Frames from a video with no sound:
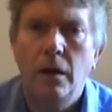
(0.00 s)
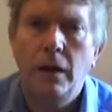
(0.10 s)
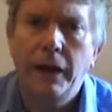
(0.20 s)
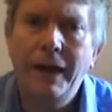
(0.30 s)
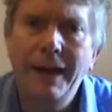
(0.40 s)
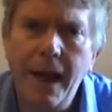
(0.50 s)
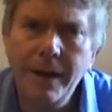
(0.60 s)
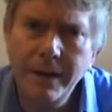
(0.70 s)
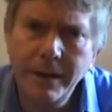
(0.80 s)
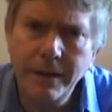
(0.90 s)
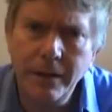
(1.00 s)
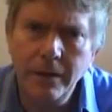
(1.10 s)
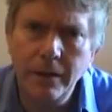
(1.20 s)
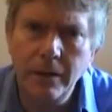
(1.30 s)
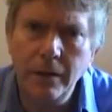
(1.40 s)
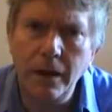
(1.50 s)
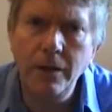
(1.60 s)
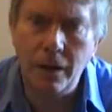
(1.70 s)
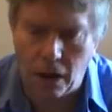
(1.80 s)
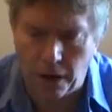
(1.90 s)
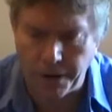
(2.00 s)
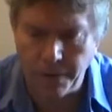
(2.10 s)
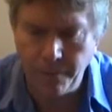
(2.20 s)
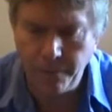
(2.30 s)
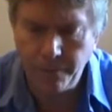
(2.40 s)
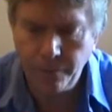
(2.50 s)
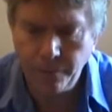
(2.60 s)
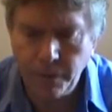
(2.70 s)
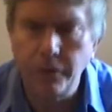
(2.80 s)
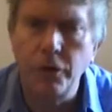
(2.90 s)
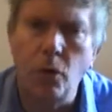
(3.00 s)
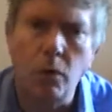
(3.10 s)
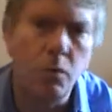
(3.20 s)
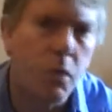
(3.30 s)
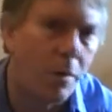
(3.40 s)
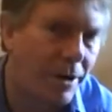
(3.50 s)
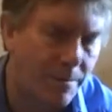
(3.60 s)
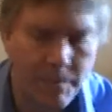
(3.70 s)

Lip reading: He landed in the garden of an old woman